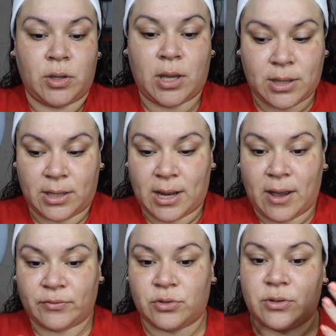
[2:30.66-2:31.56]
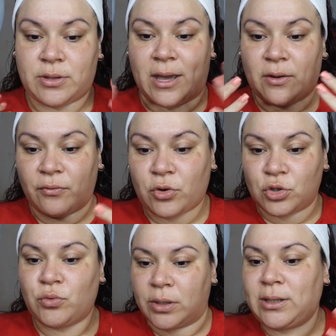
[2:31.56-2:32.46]
And then after that, of
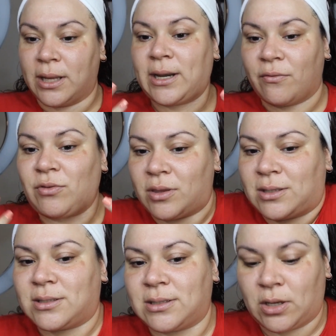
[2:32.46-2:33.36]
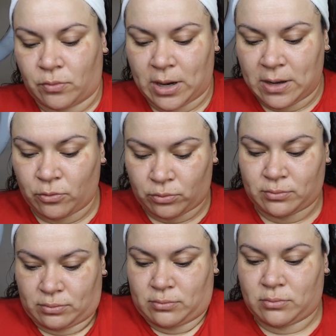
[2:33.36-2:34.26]
course, you want to let everything sit right
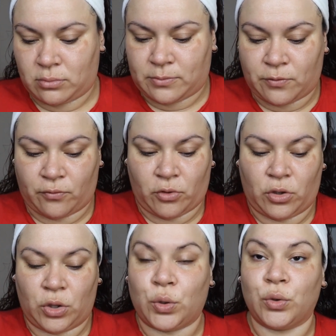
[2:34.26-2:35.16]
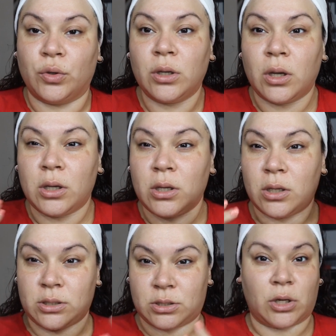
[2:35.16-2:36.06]
before you
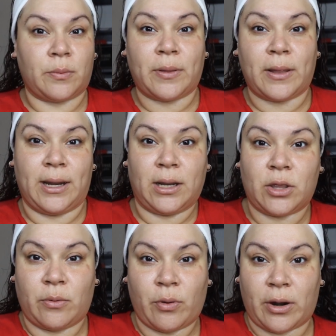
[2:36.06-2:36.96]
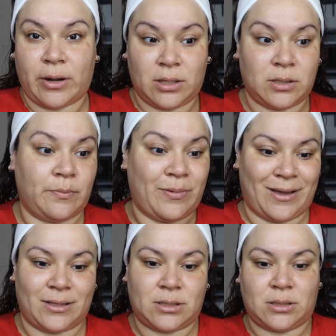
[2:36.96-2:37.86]
start applying other products,
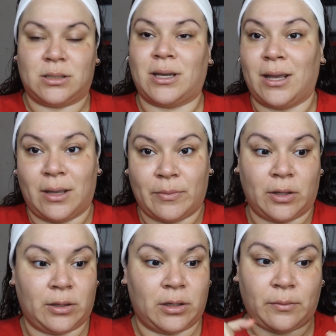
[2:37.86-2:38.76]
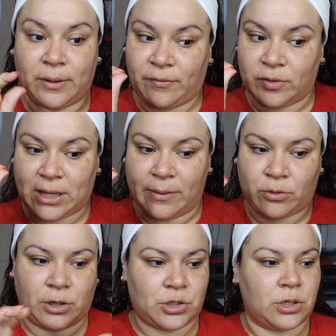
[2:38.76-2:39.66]
but I am in a little bit of a time
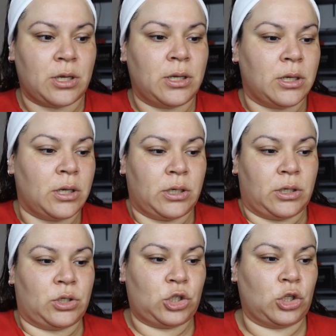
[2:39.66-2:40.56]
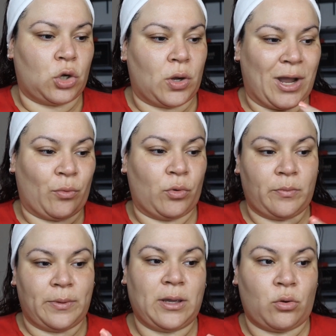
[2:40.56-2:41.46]
crunch, so I will
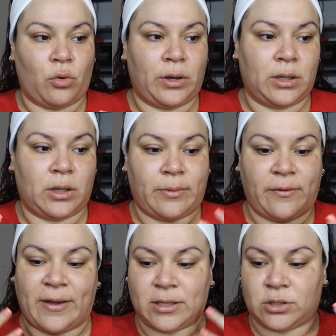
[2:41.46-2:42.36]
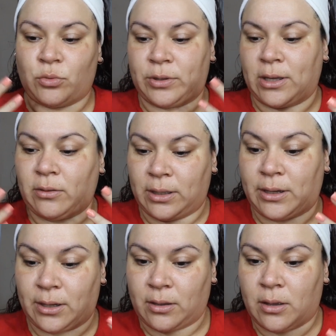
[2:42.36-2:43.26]
be going a little bit faster without
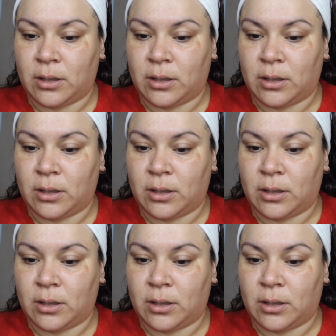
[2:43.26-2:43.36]
letting